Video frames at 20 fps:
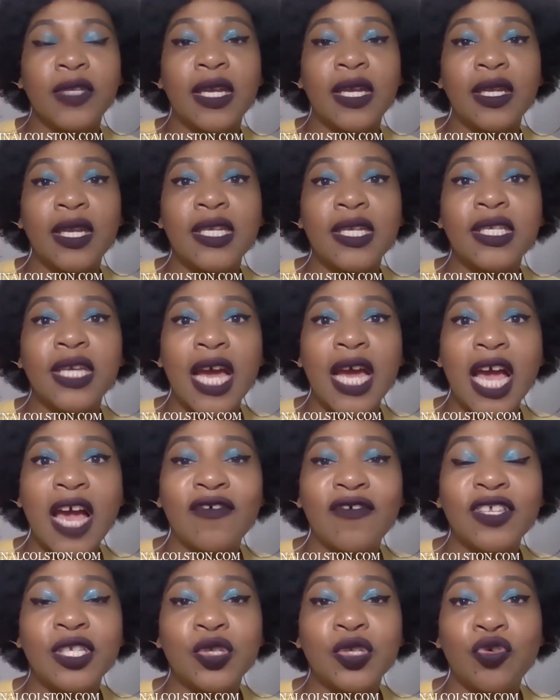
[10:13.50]
they need to
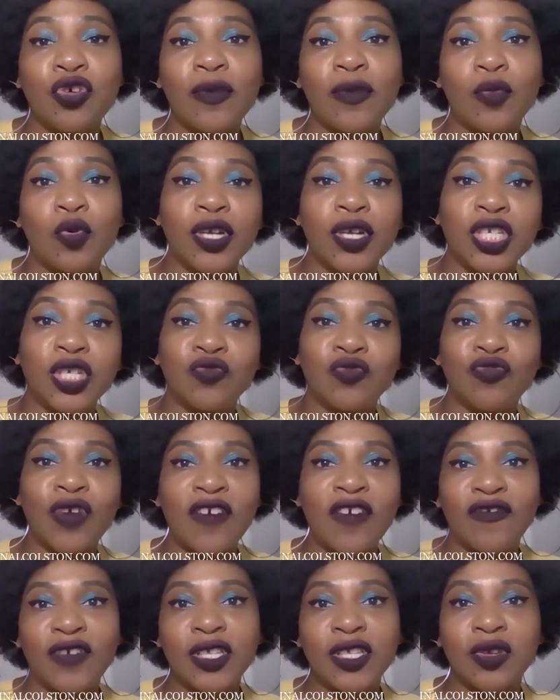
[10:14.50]
have a storyboard to
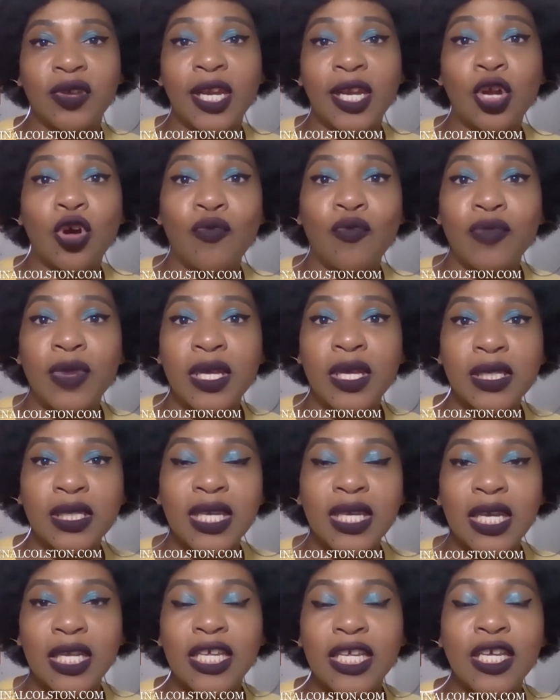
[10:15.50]
reference so they don't
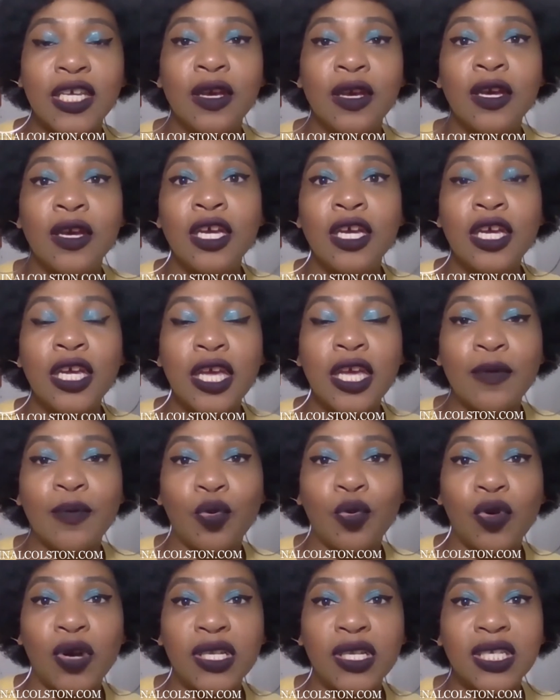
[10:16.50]
miss any
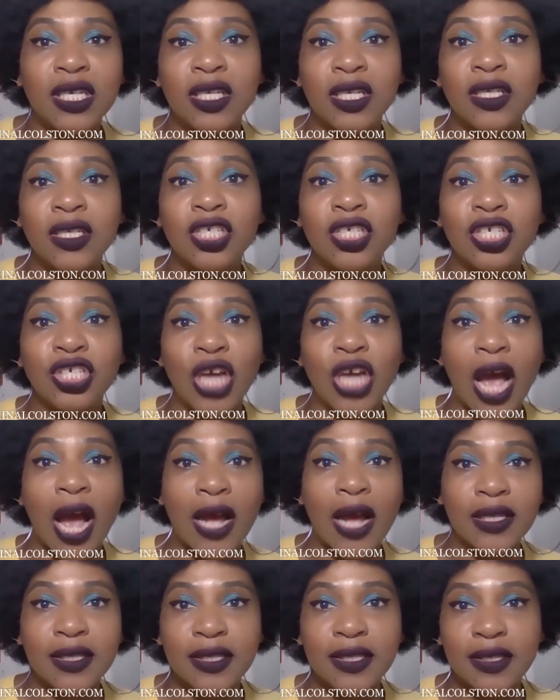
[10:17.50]
important
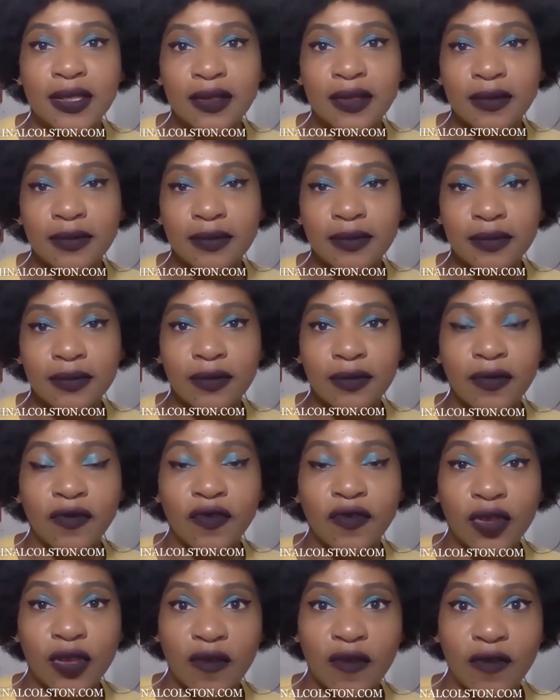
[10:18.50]
shots
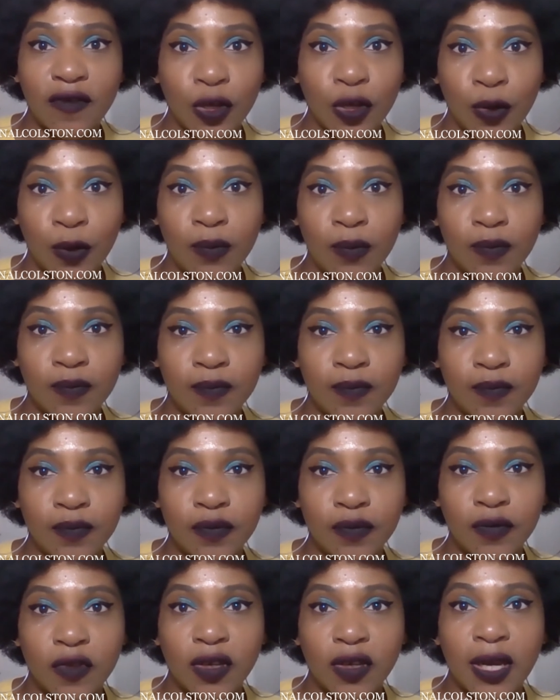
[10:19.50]
for the film,
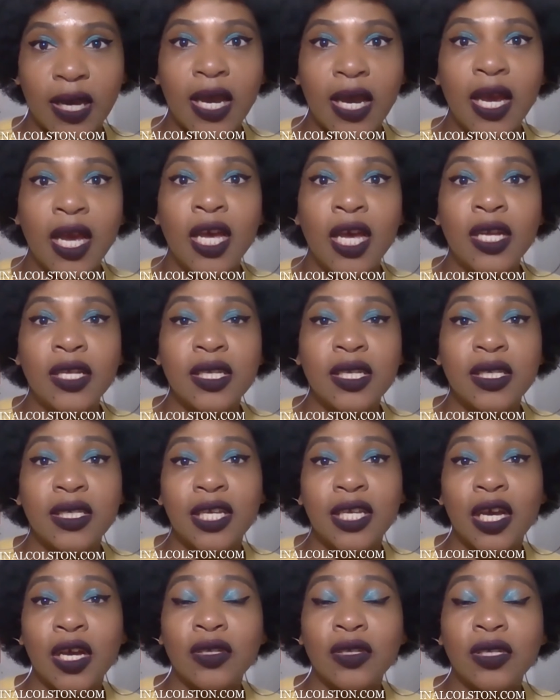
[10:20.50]
okay? To
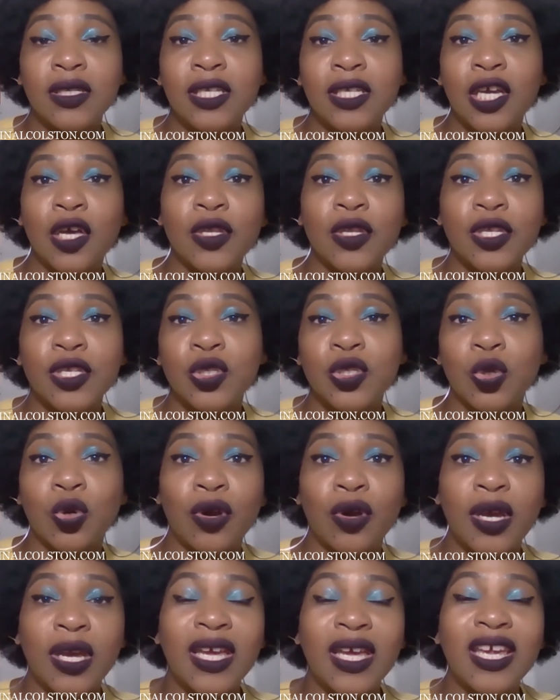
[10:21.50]
tell the
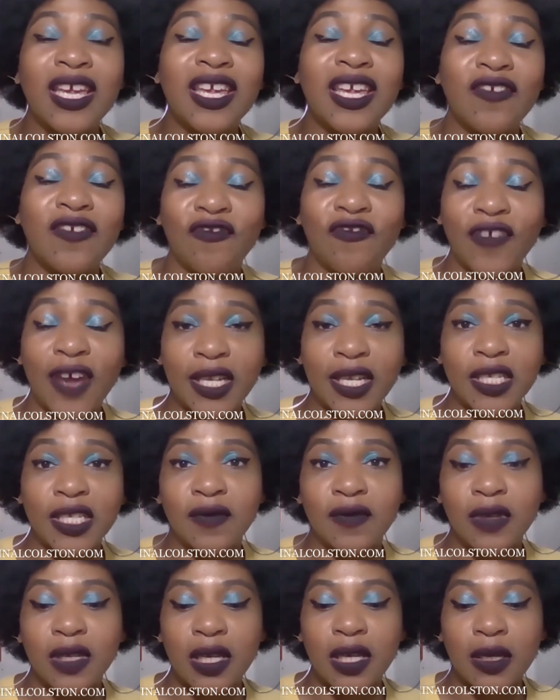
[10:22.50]
story
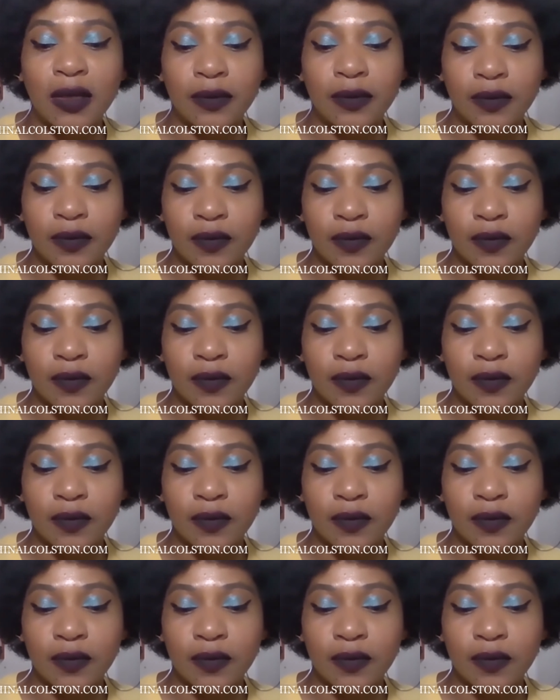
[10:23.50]
effectively.